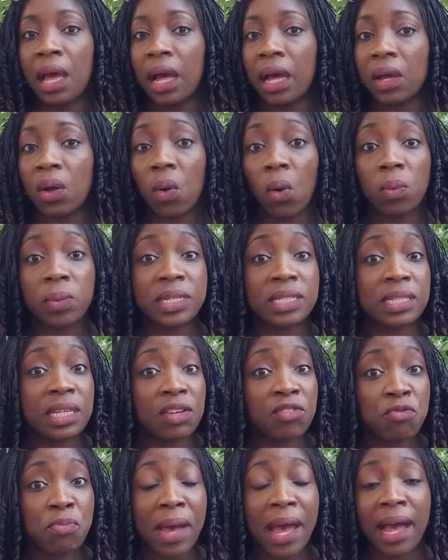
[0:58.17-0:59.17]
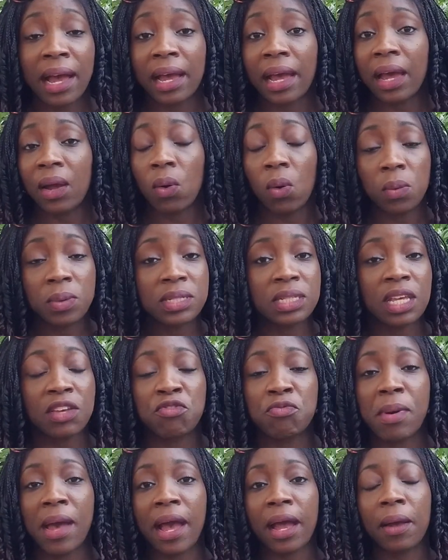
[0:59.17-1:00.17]
I always give back,
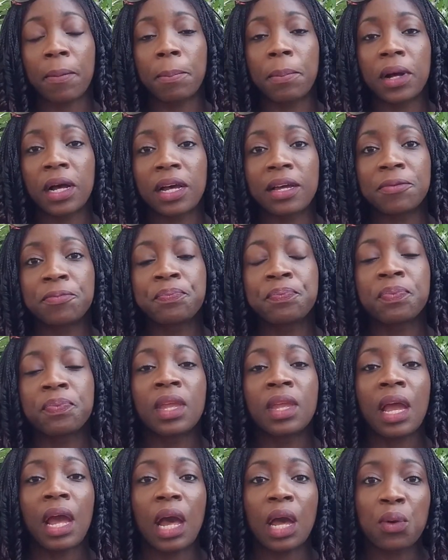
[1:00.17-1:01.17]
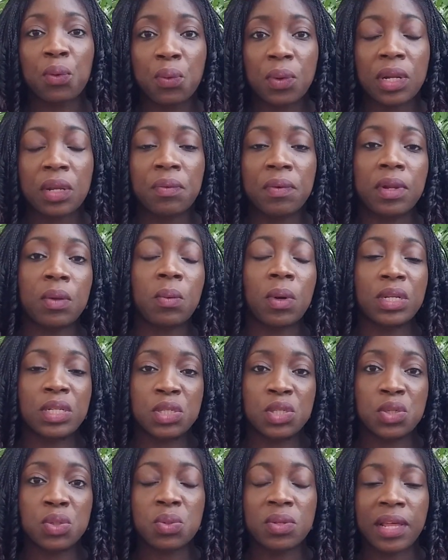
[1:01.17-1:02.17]
but I really
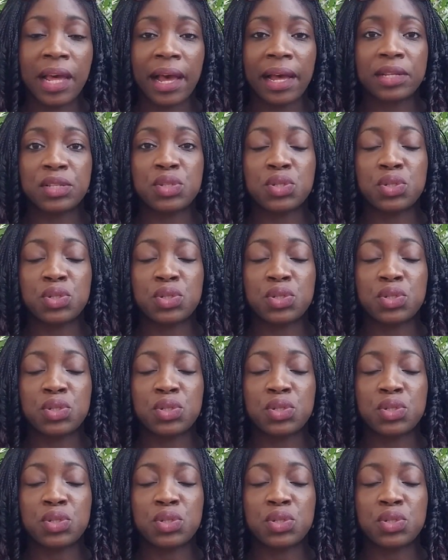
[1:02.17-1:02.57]
want to do that.